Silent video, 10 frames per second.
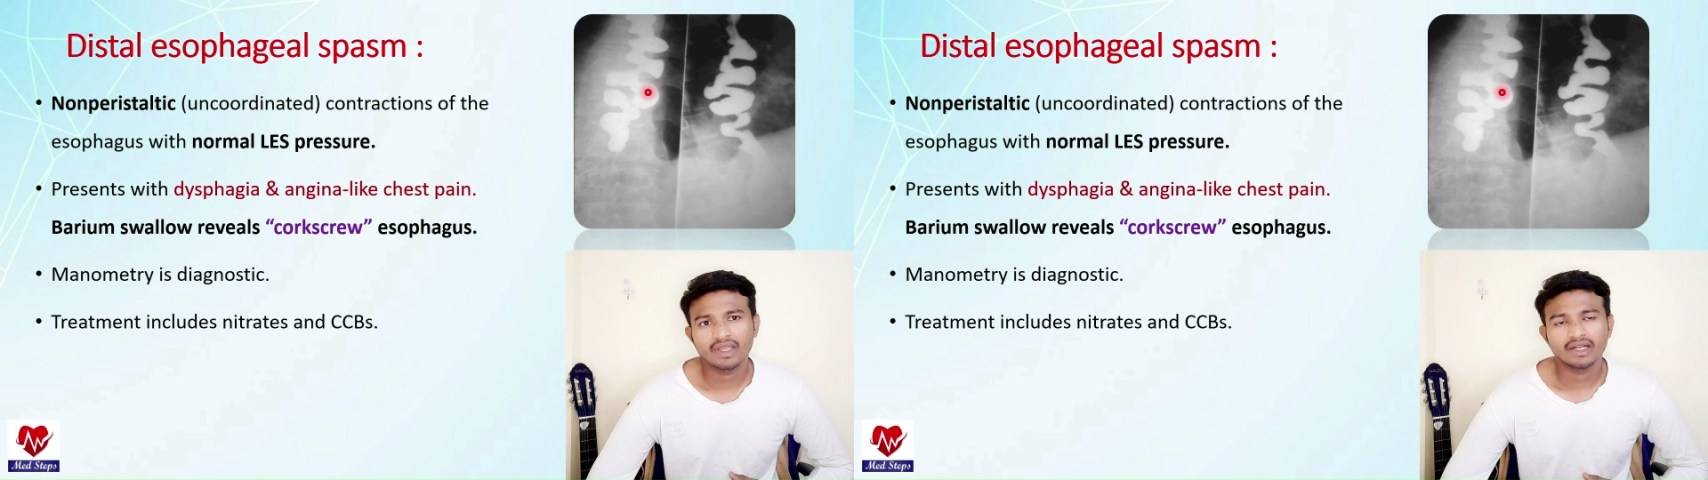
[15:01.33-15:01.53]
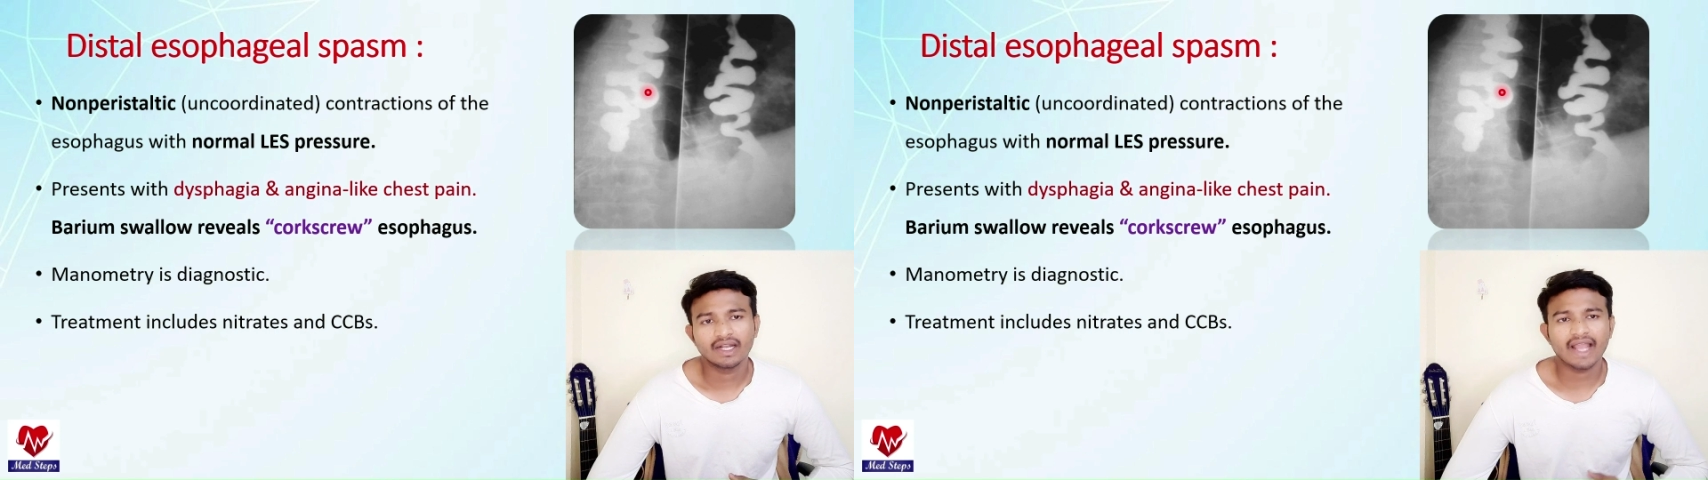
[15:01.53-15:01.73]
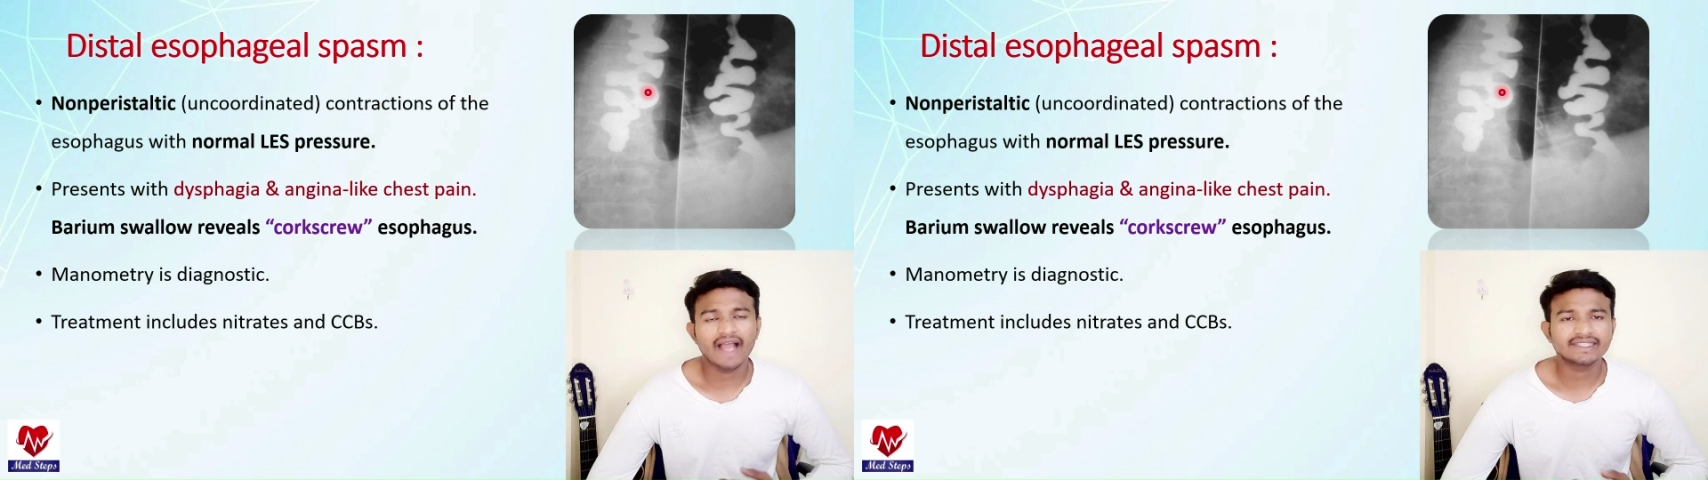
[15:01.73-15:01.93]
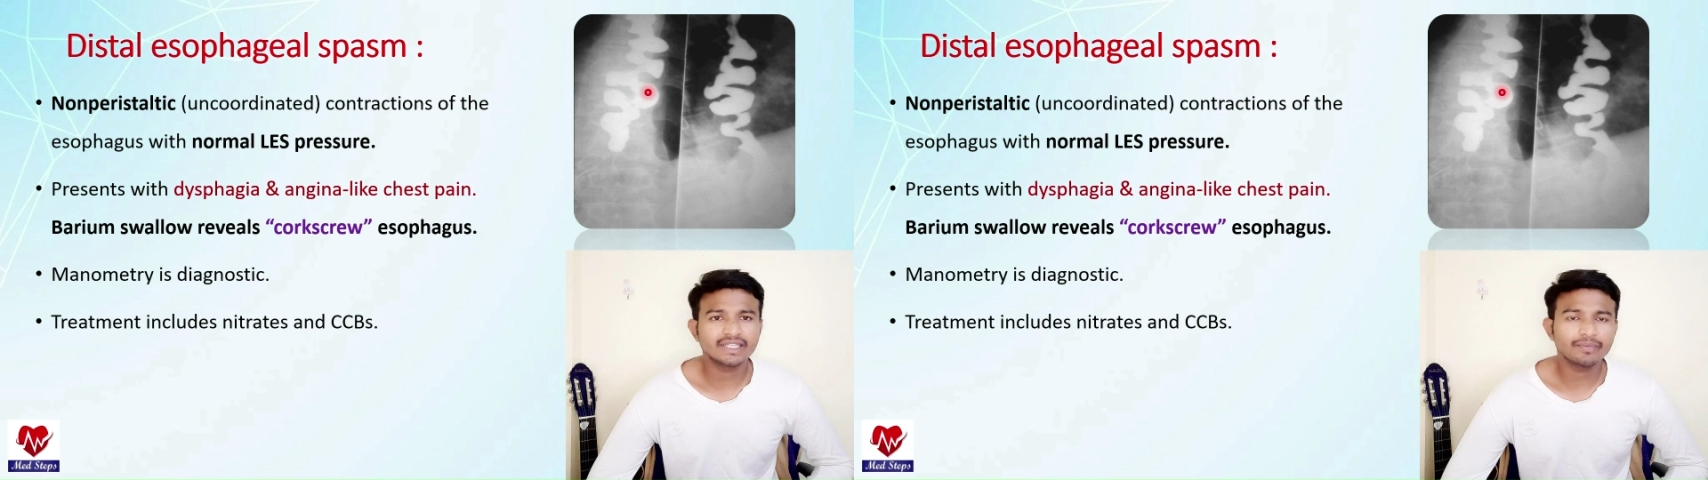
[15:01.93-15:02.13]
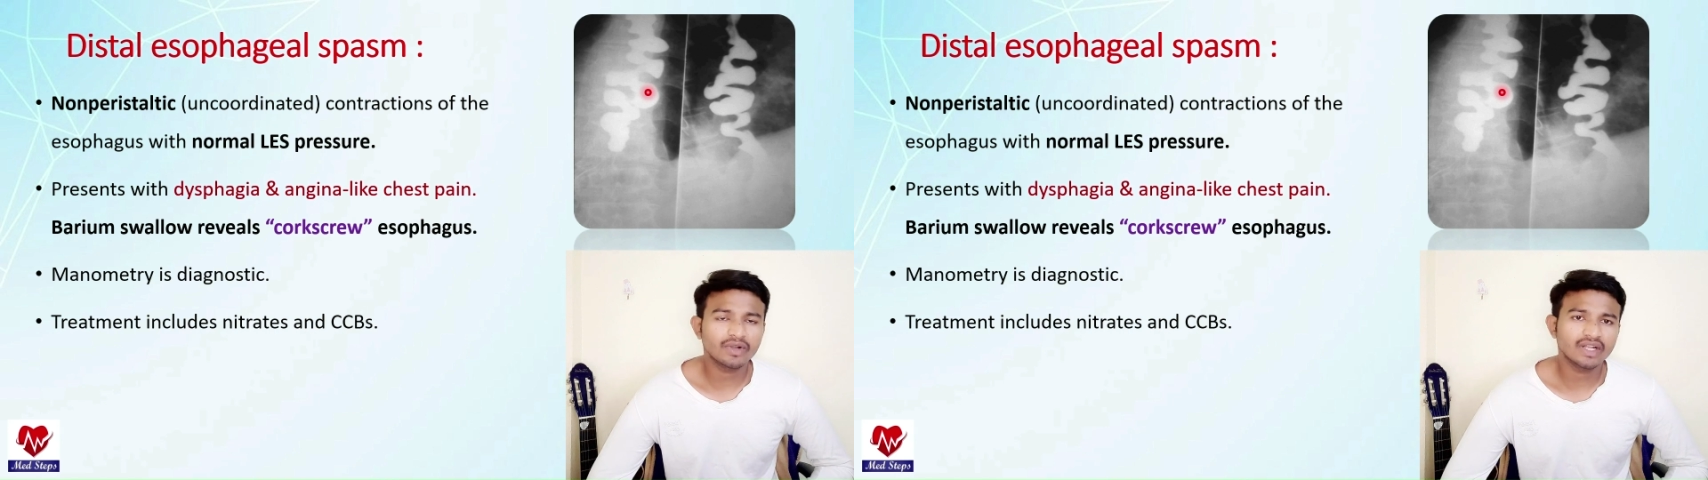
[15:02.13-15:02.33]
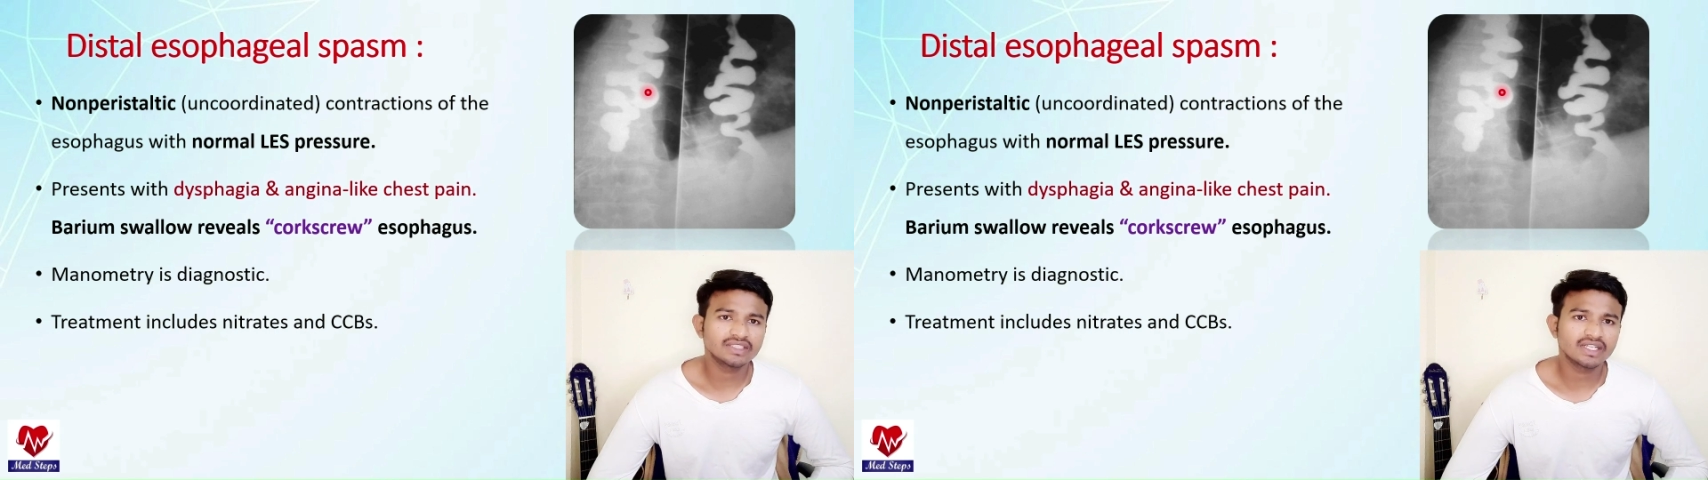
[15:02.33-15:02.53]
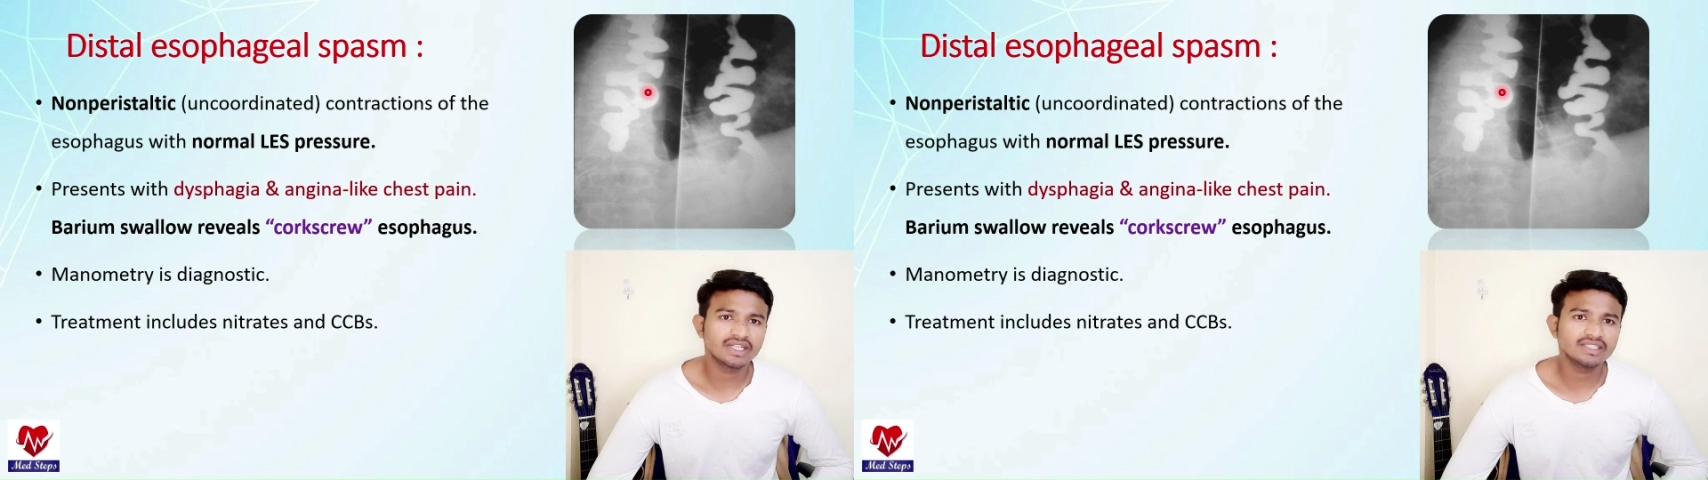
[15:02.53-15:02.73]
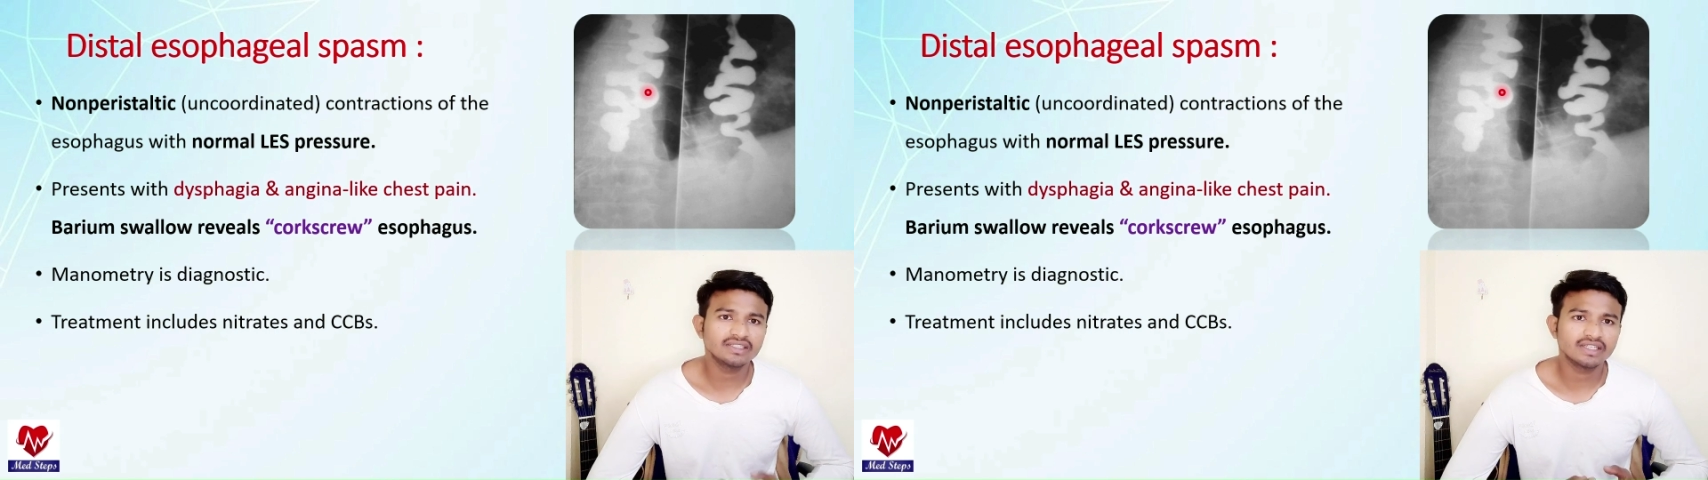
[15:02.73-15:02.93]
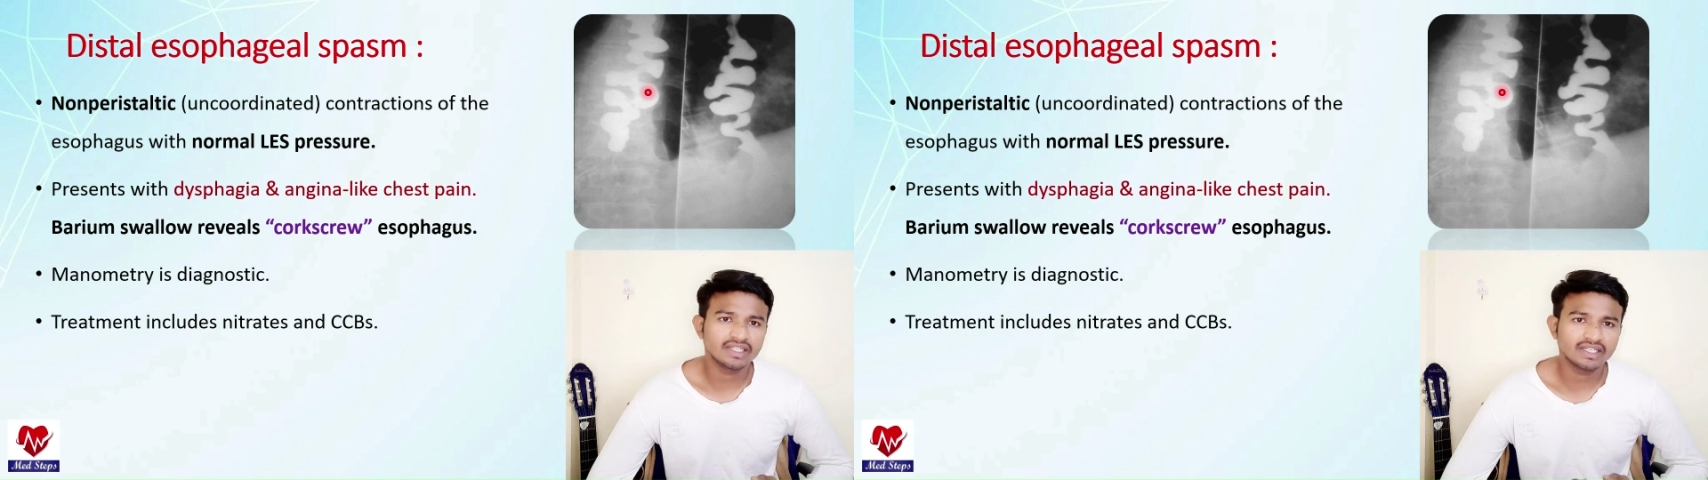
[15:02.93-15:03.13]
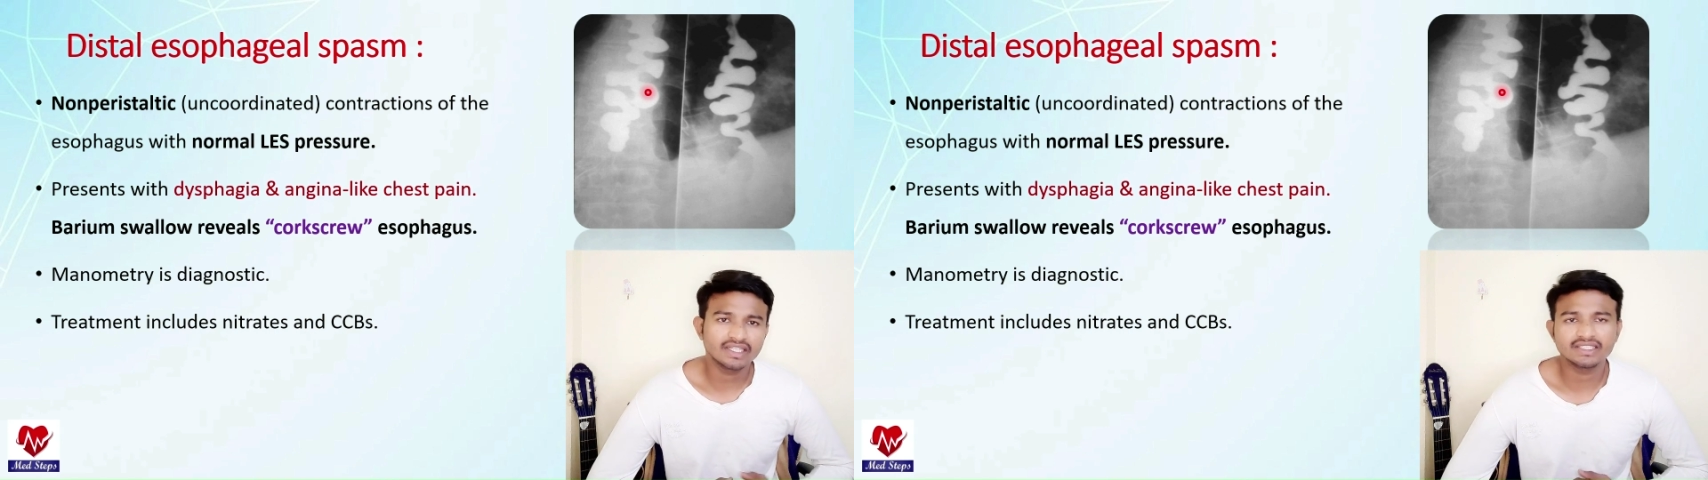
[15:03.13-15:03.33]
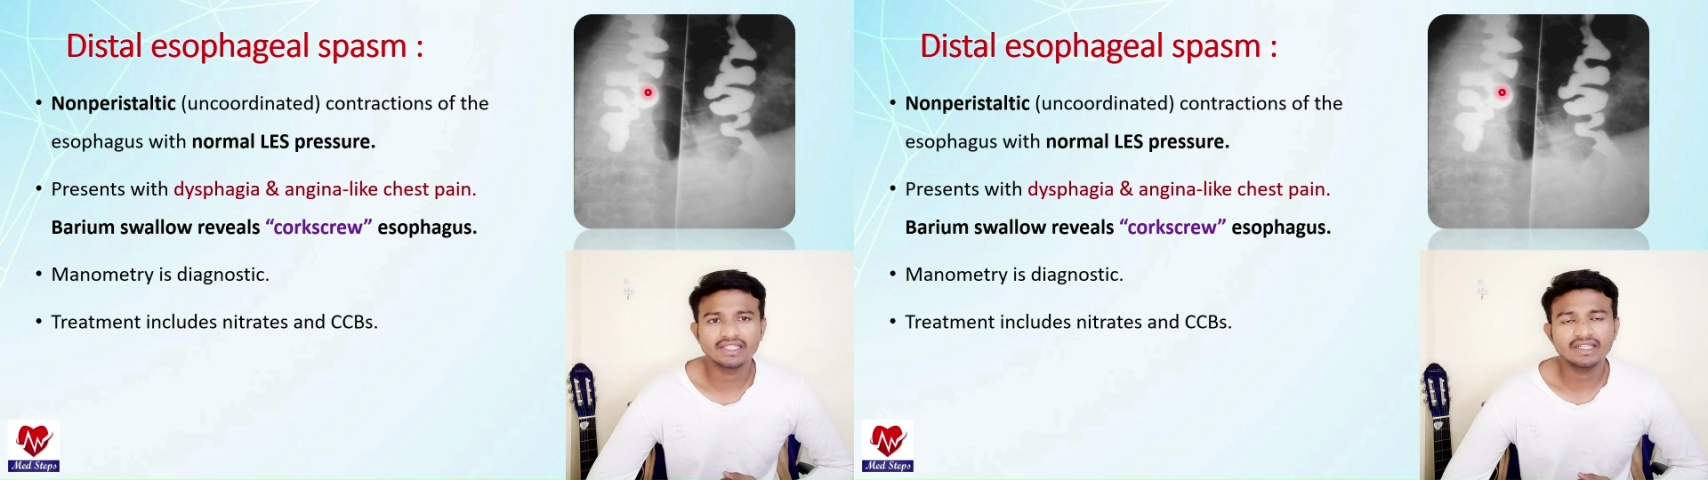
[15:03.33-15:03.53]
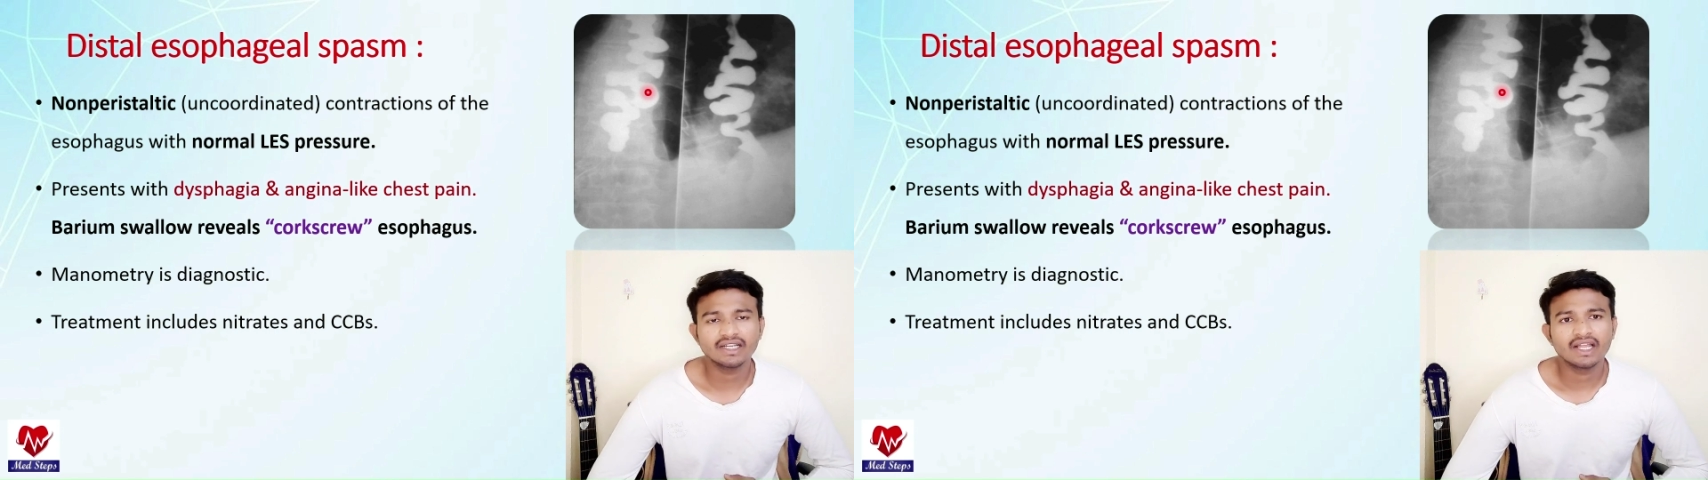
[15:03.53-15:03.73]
that action potential is increasing,